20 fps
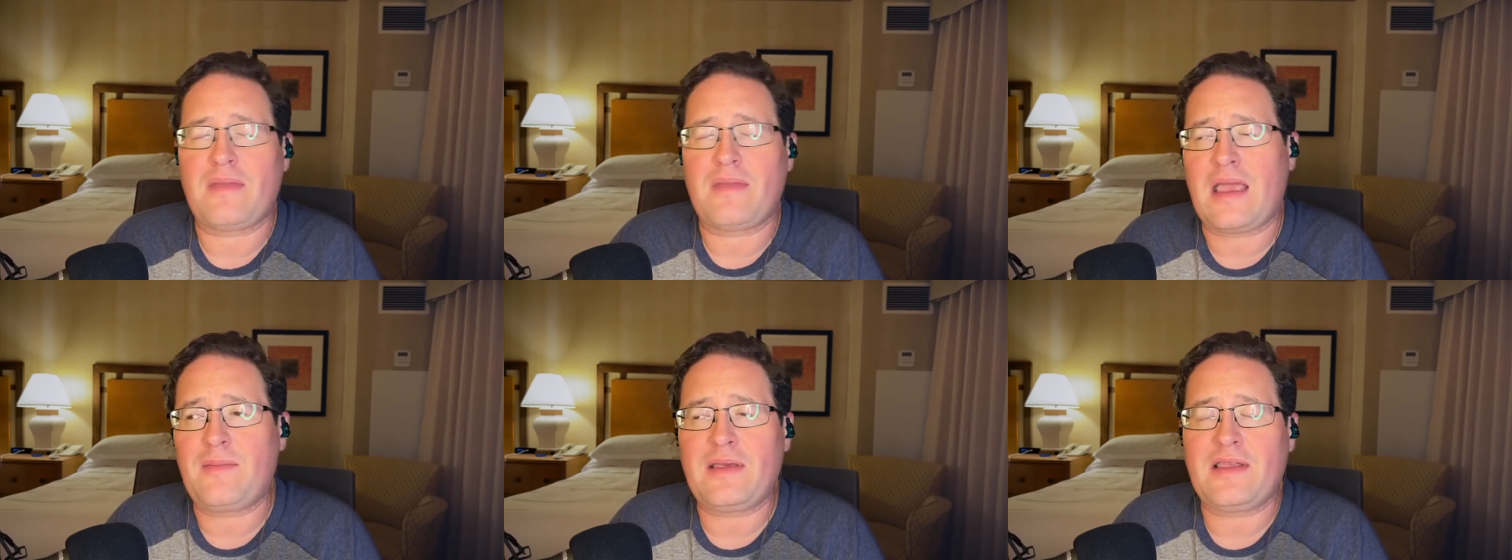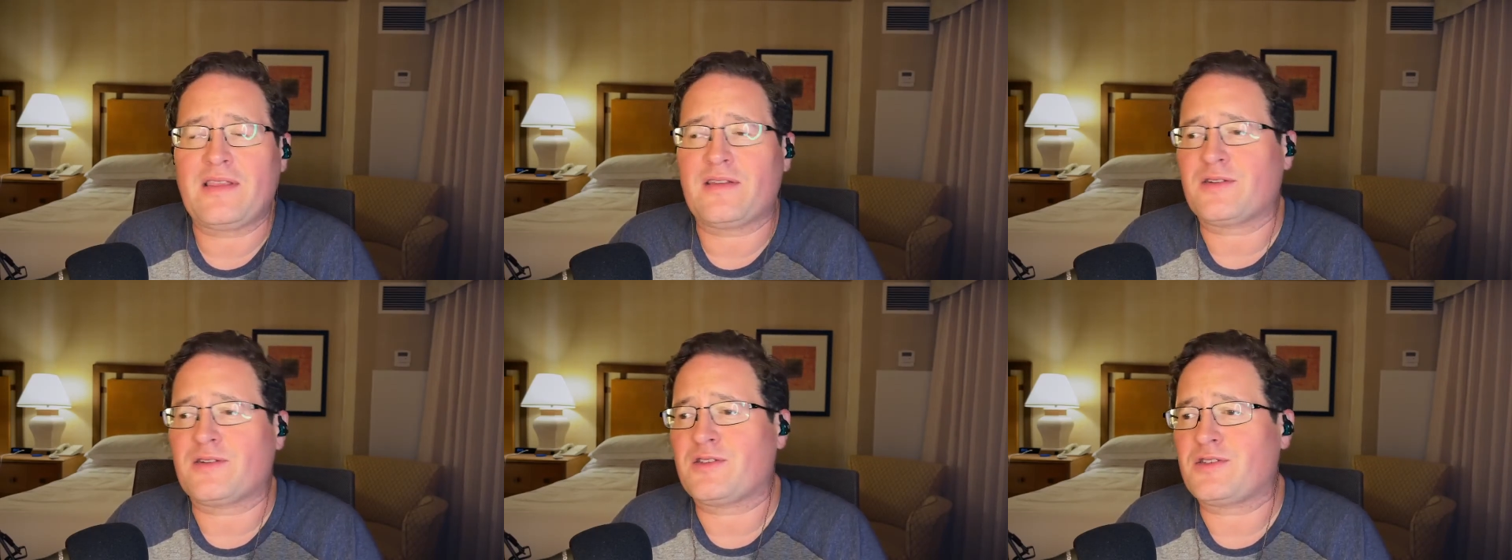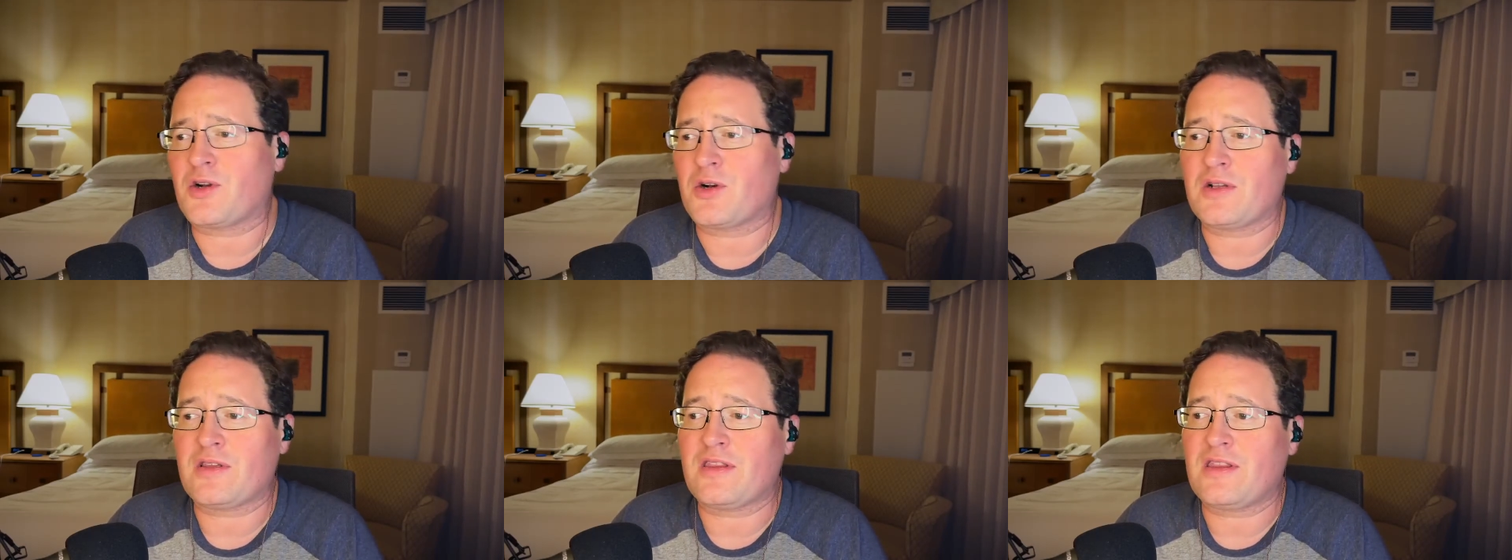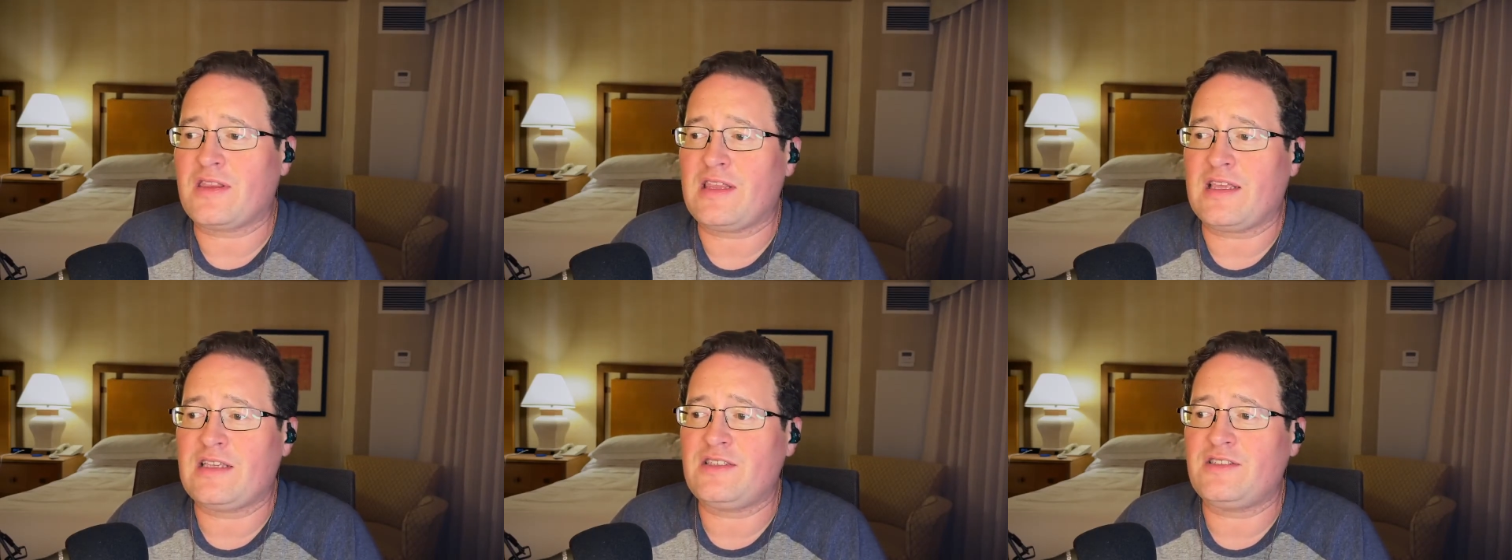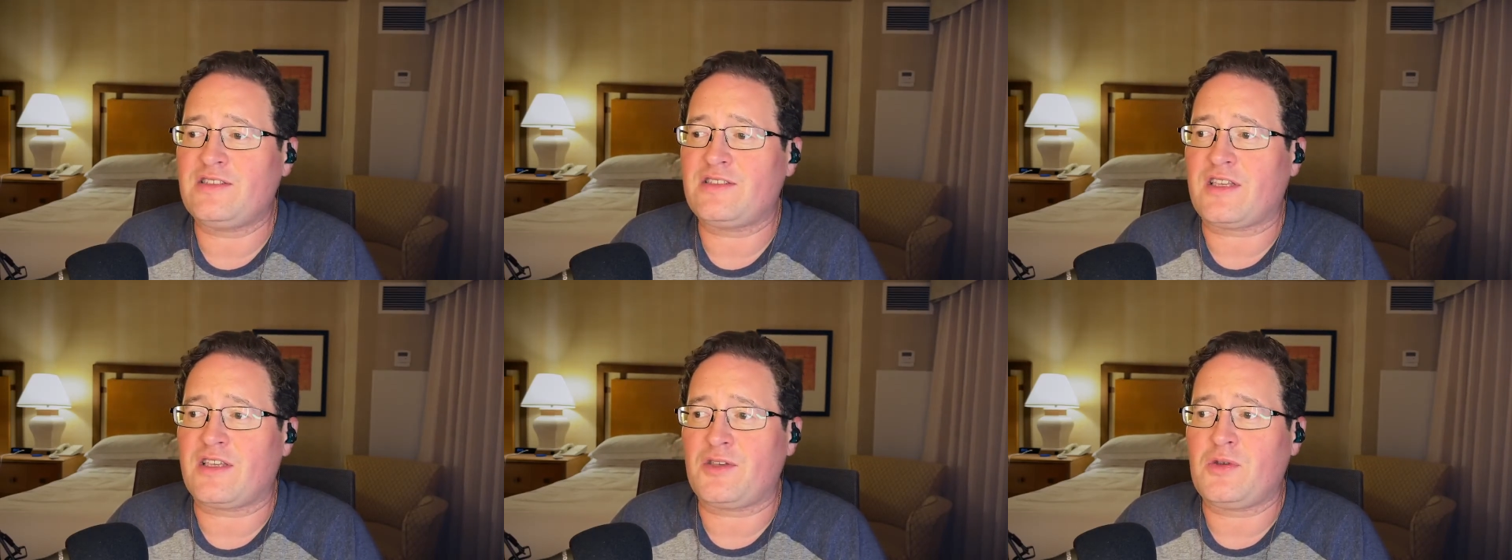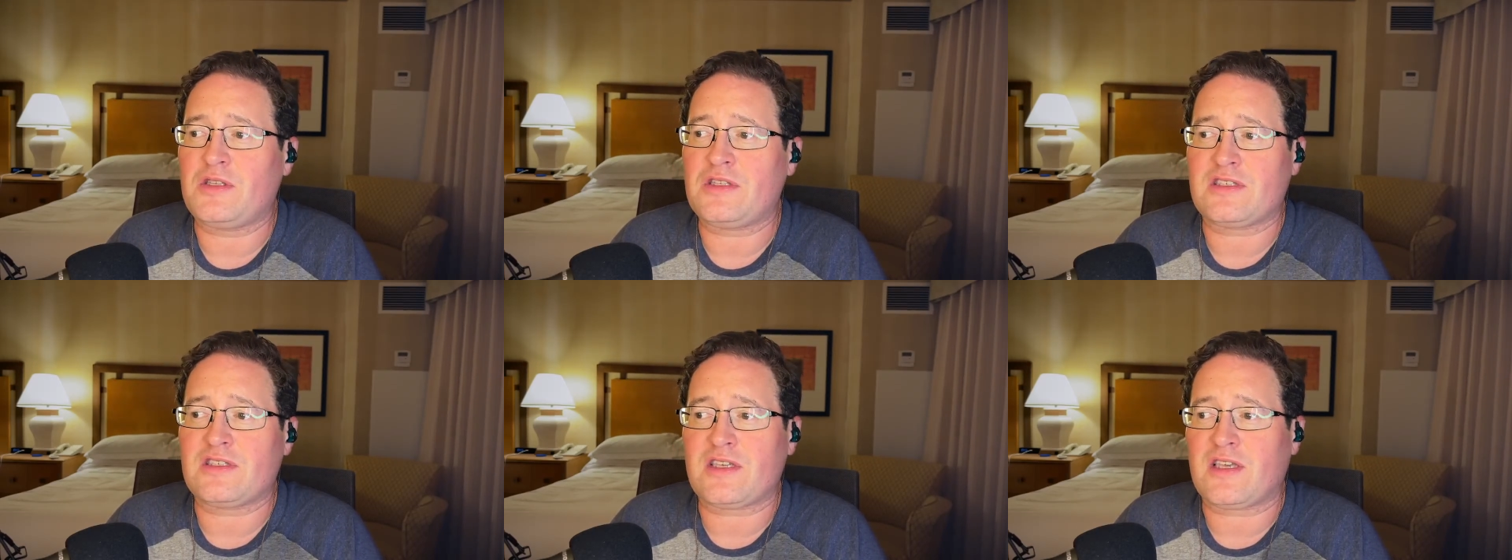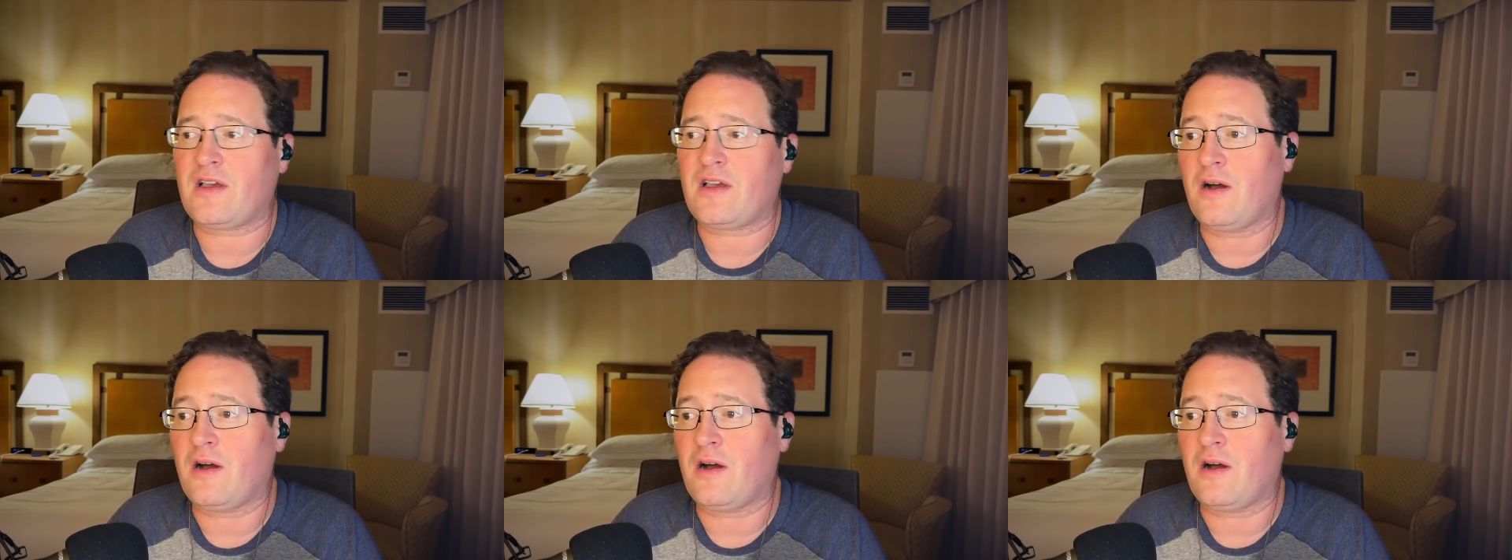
maybe there's certain things that you can say,